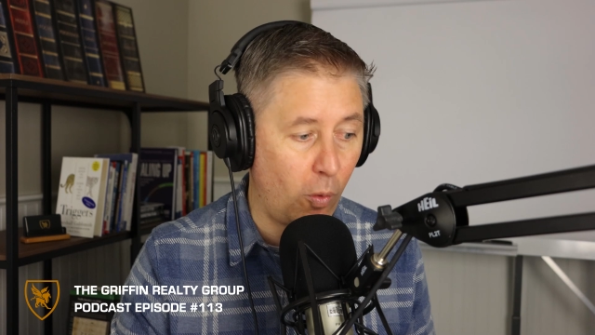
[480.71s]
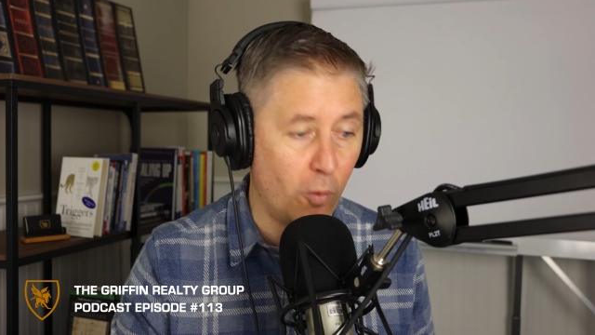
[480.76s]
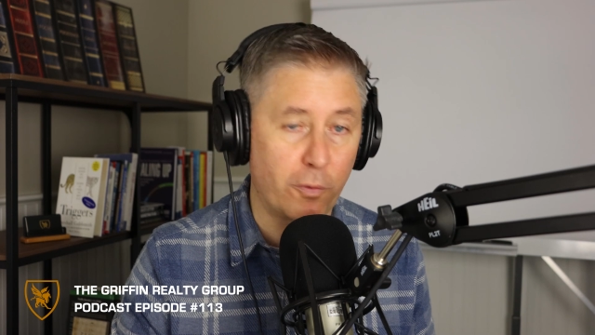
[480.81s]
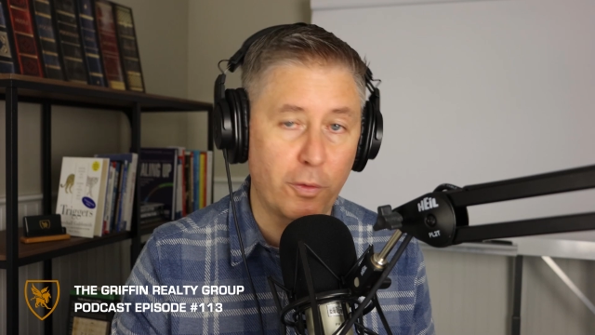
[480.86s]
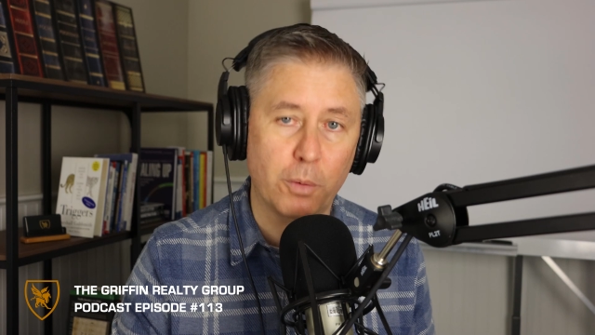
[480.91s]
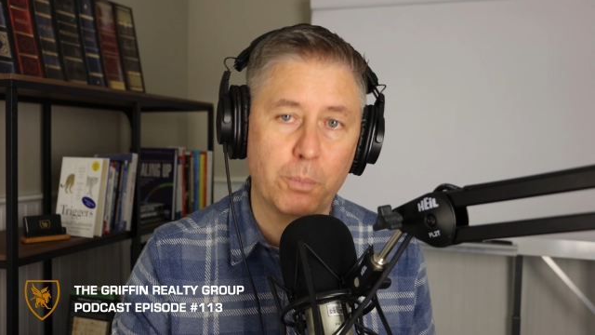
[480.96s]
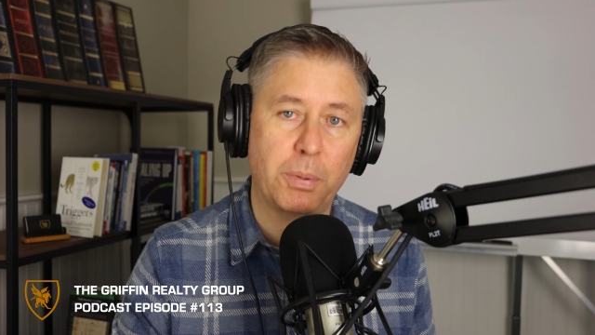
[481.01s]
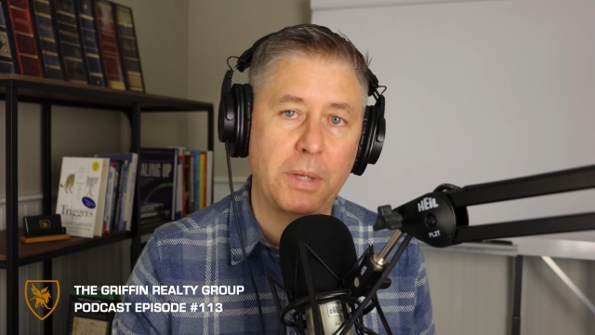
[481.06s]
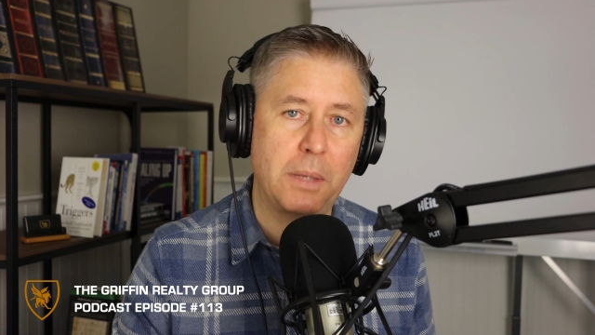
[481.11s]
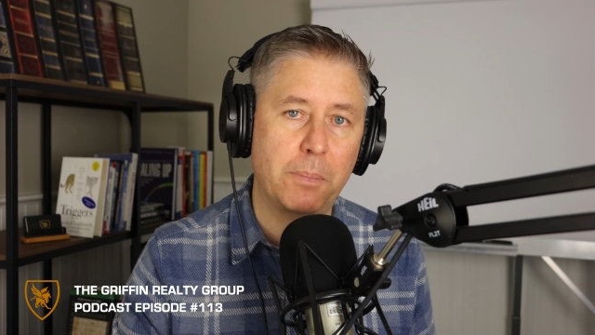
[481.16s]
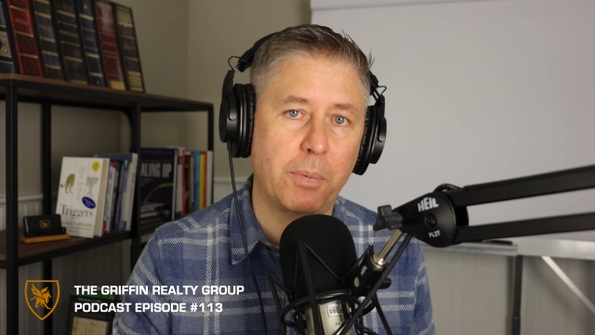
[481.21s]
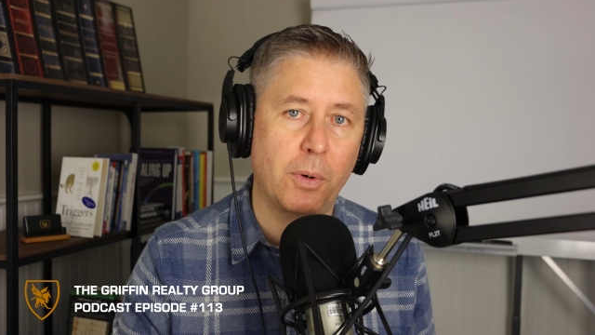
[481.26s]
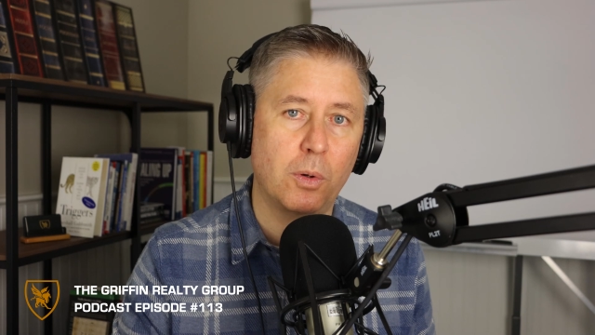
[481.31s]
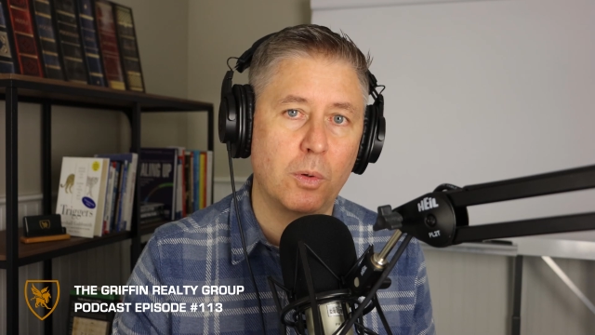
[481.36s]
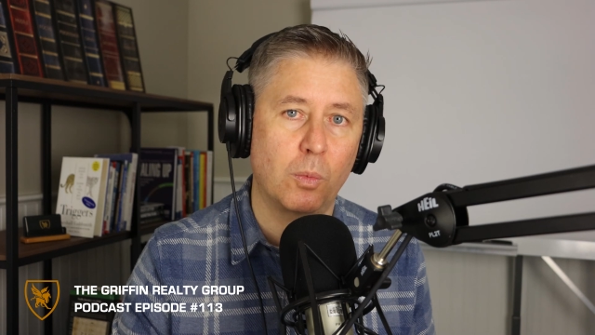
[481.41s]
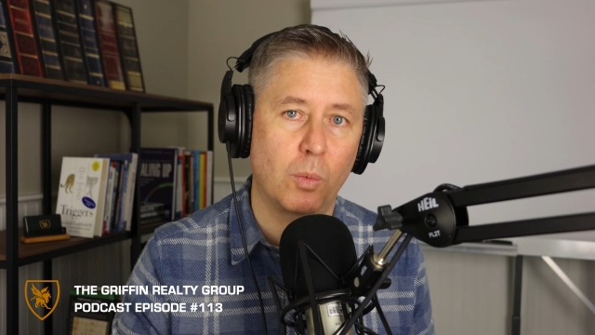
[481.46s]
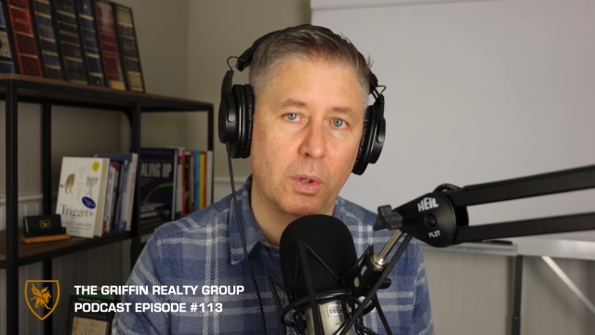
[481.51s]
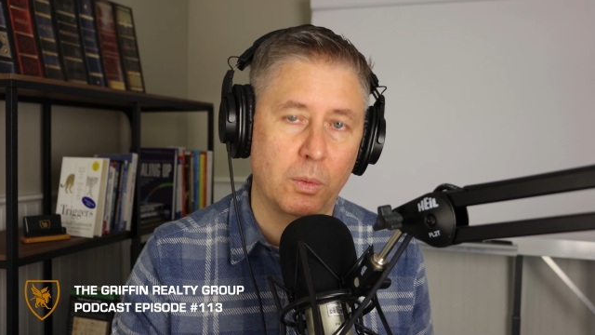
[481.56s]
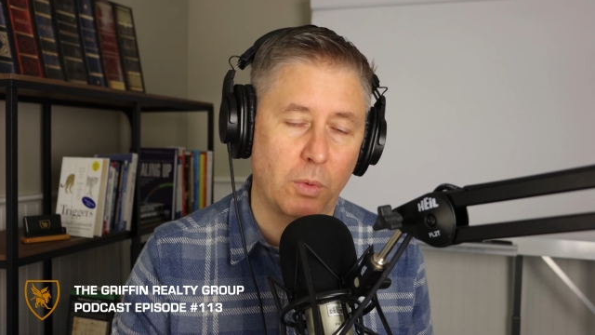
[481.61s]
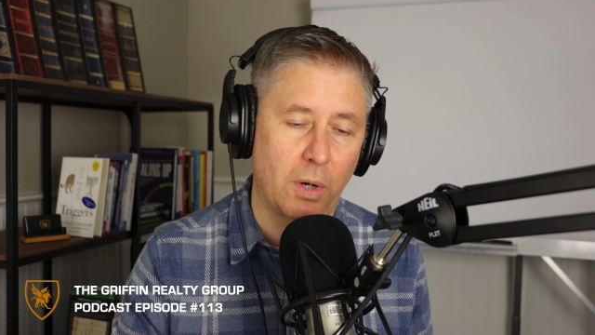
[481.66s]
over
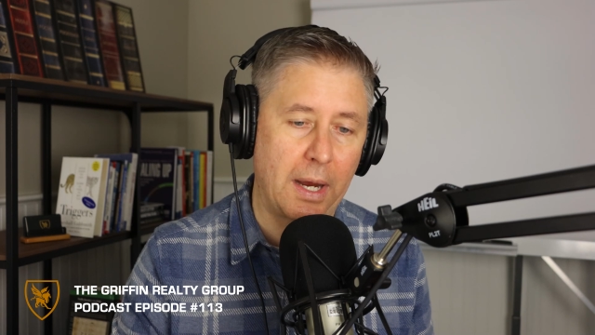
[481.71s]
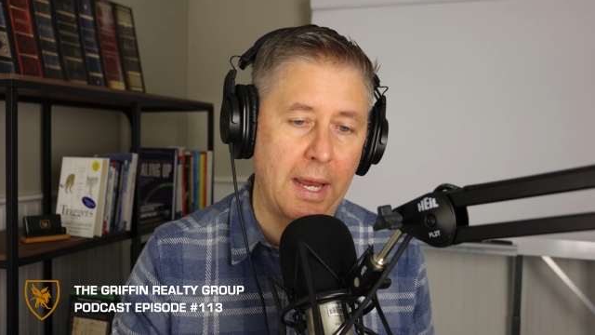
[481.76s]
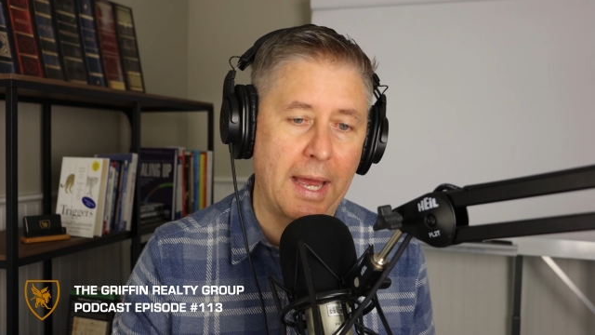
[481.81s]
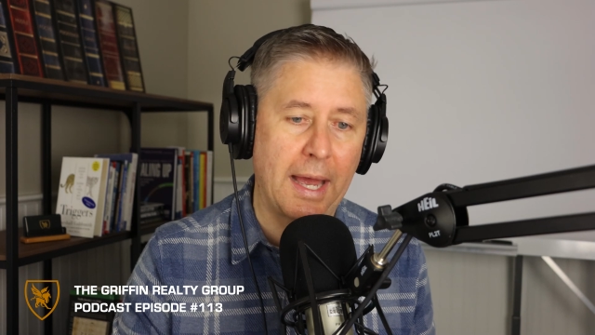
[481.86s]
people when we're